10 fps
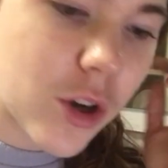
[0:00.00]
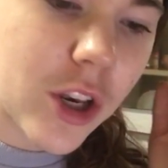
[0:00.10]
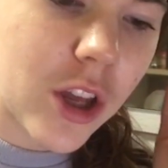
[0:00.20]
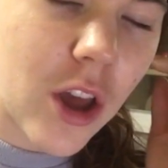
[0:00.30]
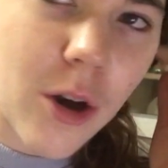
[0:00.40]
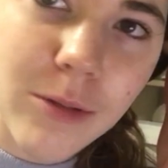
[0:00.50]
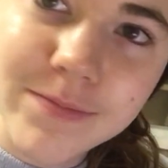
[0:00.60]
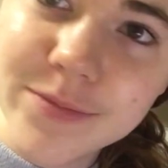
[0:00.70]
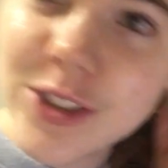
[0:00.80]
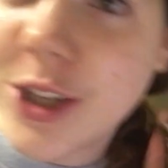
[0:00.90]
We're gonna go
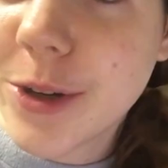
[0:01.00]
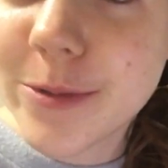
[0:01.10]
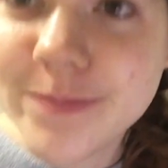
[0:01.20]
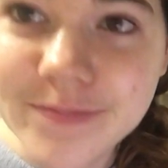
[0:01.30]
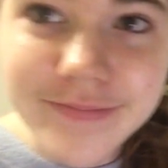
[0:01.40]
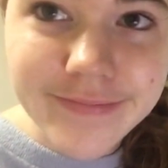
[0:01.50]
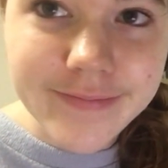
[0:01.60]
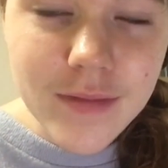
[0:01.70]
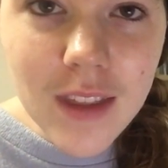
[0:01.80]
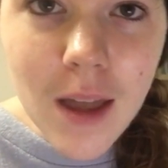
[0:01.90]
to
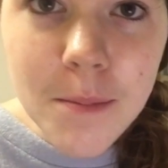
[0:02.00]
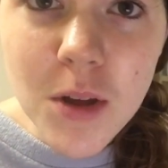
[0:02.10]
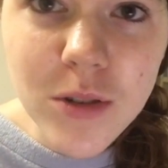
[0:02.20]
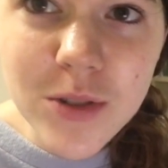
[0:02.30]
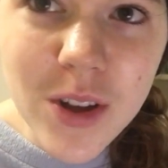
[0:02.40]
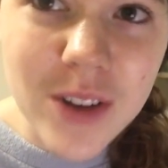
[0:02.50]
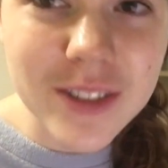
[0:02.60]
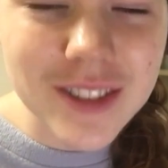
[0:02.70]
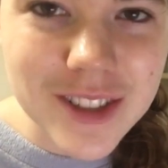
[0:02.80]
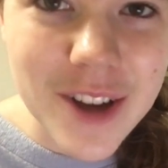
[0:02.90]

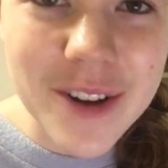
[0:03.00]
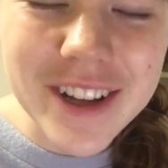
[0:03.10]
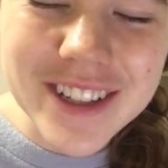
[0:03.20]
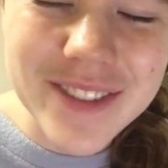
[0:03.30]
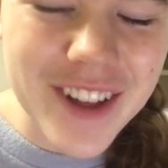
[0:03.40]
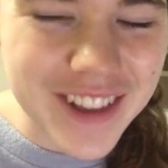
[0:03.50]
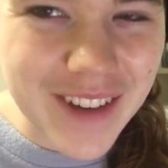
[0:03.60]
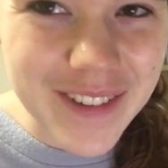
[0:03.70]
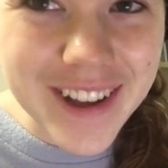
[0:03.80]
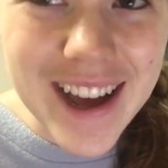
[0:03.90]
Myeongdong, so I'll get to vlog
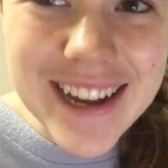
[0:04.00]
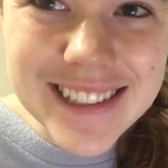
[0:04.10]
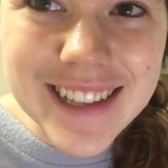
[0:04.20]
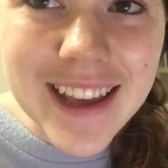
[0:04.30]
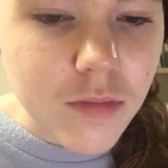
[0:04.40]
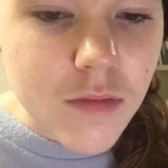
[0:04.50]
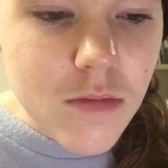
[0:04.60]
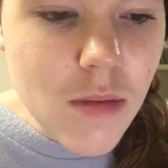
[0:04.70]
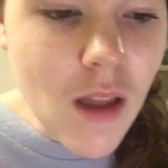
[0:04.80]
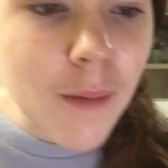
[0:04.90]
that for you guys.
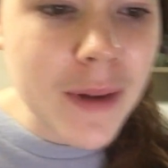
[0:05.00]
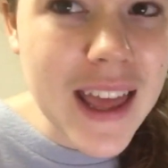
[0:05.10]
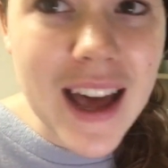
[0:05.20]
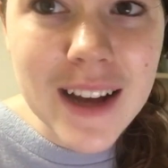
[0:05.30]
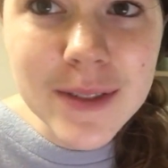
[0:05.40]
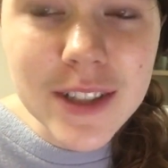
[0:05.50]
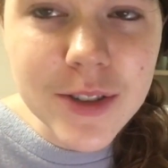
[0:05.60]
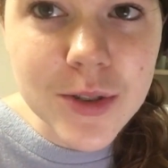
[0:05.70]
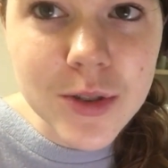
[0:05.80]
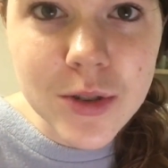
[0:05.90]
But yeah, I'm just
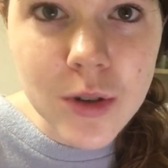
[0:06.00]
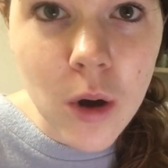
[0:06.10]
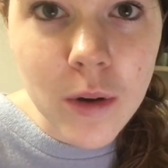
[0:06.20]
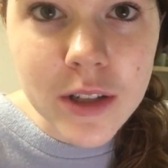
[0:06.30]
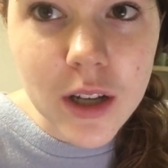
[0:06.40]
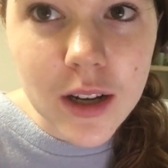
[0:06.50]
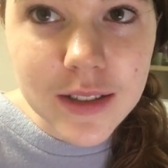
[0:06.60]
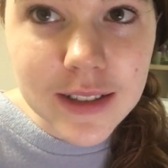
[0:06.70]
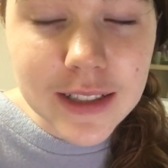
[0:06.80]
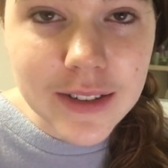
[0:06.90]
like so
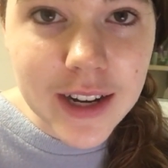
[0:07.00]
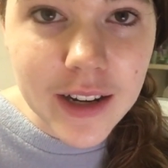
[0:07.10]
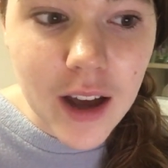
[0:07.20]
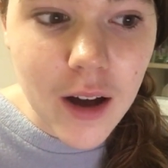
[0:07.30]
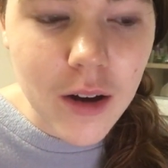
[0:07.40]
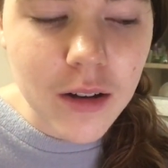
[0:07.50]
exhausted right now.